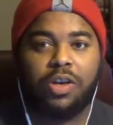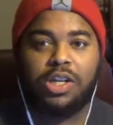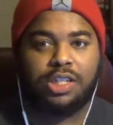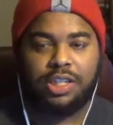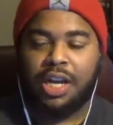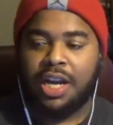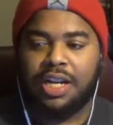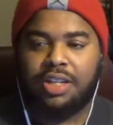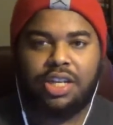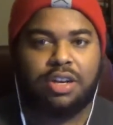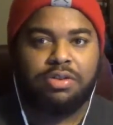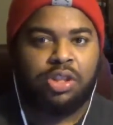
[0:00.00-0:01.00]

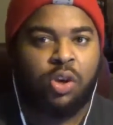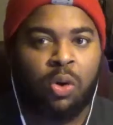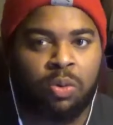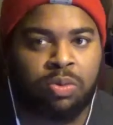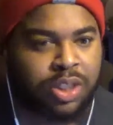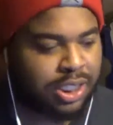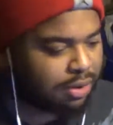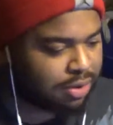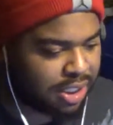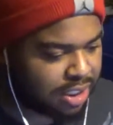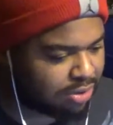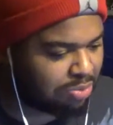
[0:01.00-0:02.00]
There is no
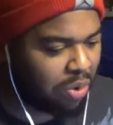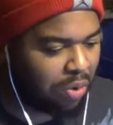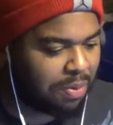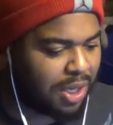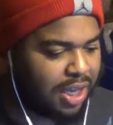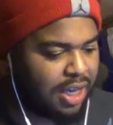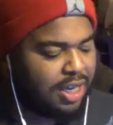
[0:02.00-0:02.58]
serious moment.